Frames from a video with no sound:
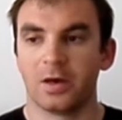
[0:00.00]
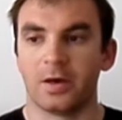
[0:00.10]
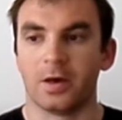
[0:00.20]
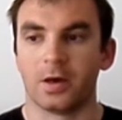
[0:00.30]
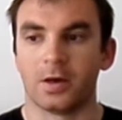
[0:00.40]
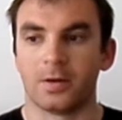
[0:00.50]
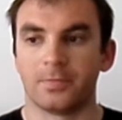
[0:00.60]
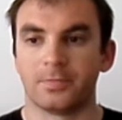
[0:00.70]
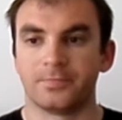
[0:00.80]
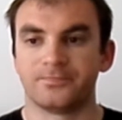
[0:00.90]

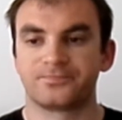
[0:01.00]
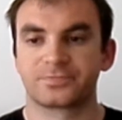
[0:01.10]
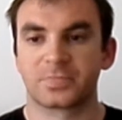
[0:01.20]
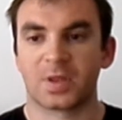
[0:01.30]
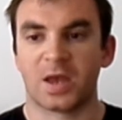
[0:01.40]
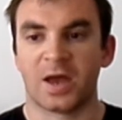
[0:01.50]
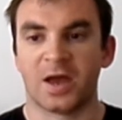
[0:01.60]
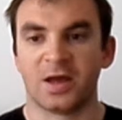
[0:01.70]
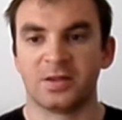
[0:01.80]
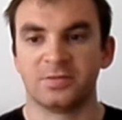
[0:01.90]
and
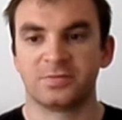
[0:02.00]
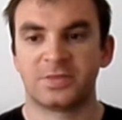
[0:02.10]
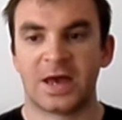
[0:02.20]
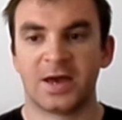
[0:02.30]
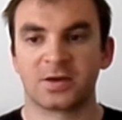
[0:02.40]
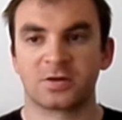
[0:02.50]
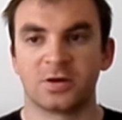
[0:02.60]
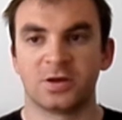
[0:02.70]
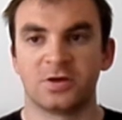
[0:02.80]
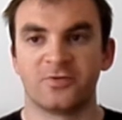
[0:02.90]
that
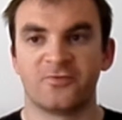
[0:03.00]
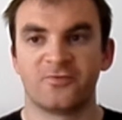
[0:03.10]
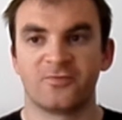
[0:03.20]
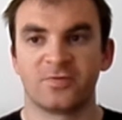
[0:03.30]
kind of,